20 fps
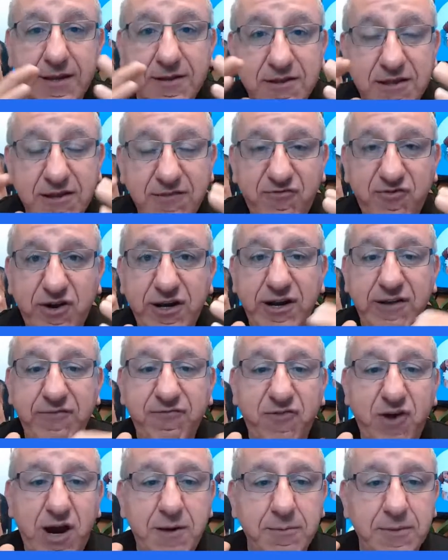different
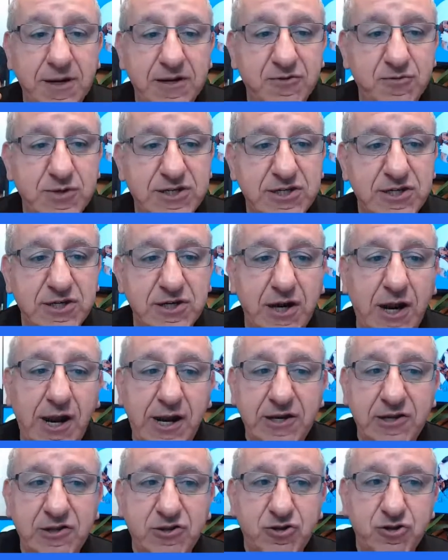environments, which I
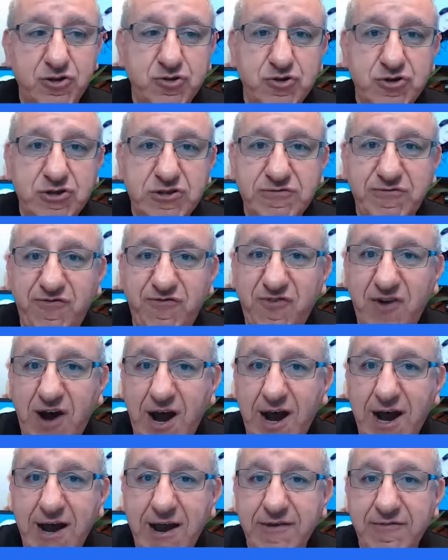introduced
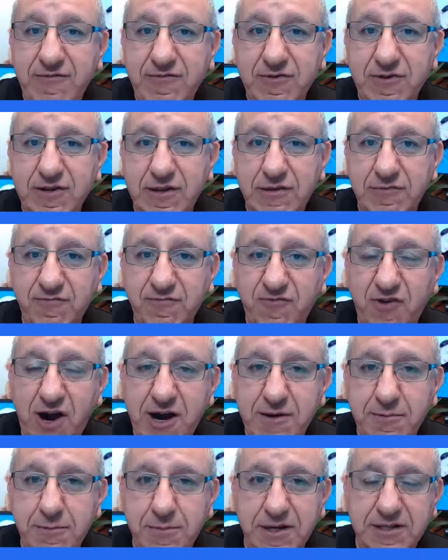5
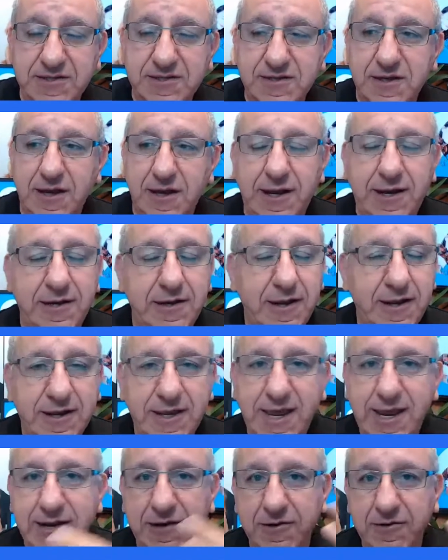environments. And
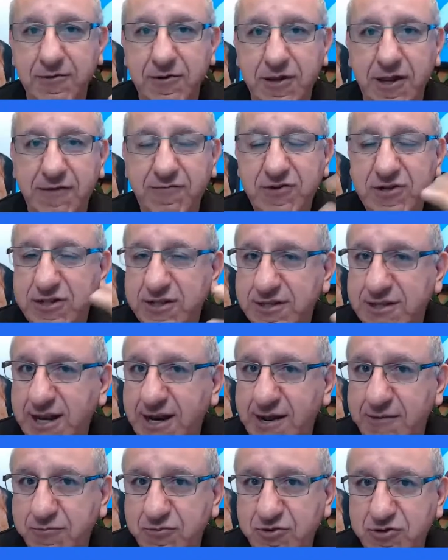again, everything that
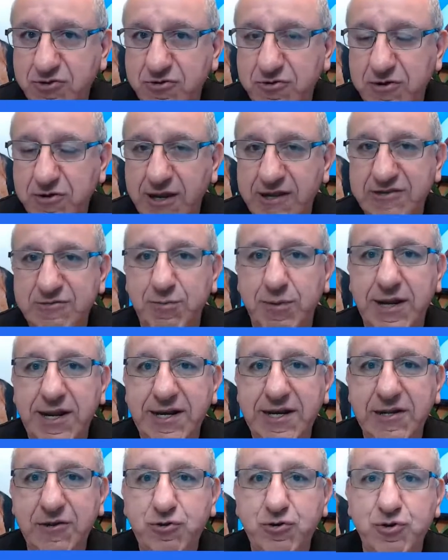I'm
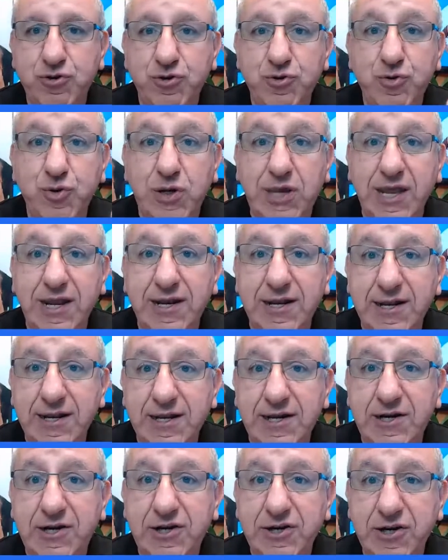explaining to you, you can
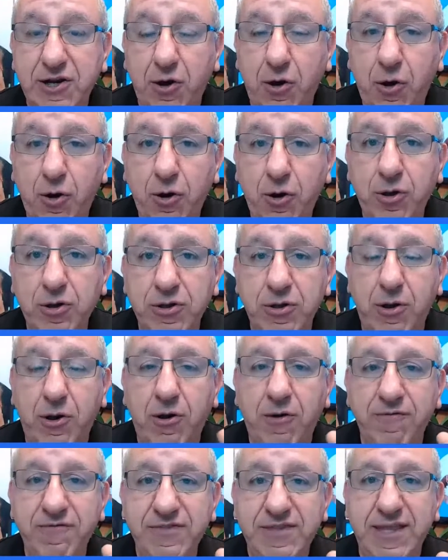learn all
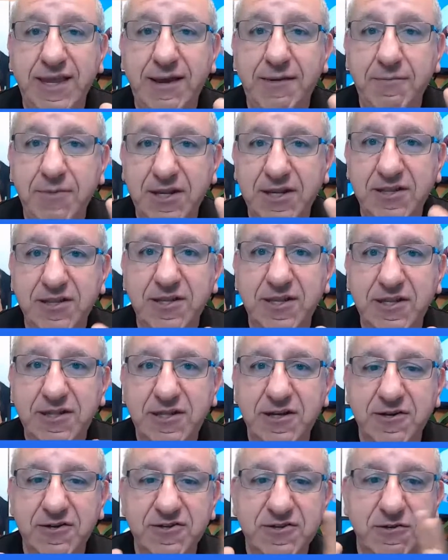of them in
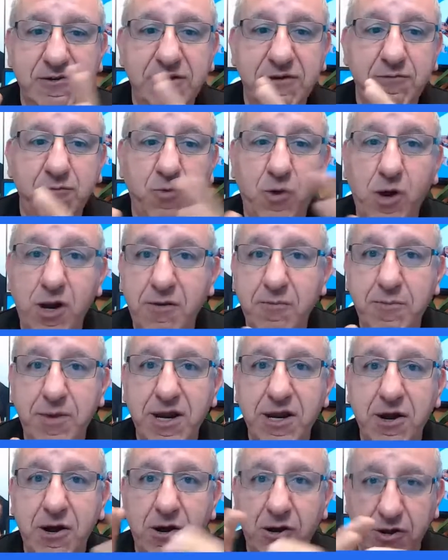details in one of
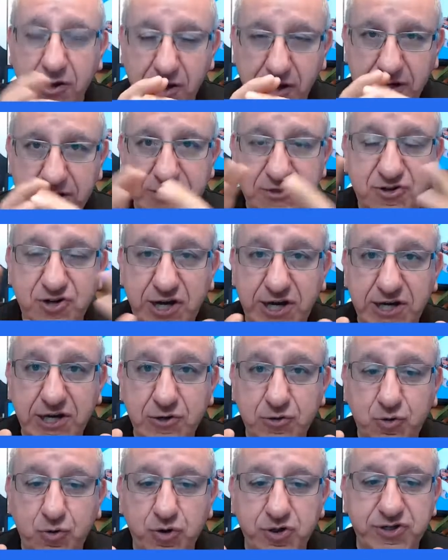my online
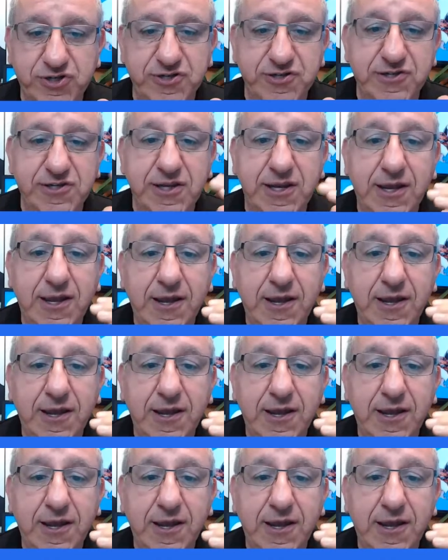training courses.